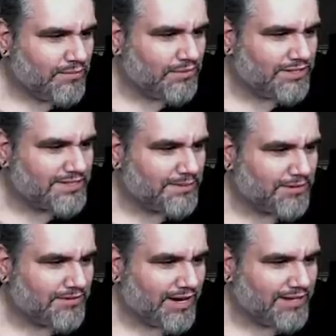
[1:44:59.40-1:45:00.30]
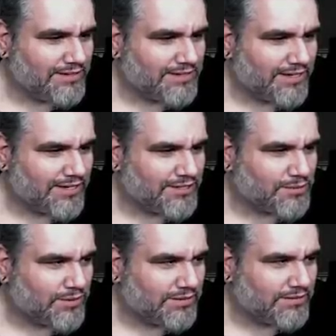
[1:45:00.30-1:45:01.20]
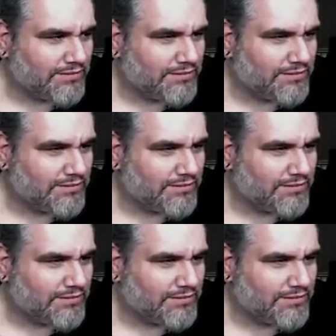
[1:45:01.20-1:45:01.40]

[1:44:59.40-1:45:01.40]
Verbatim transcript: With this number of islands, I kind of just want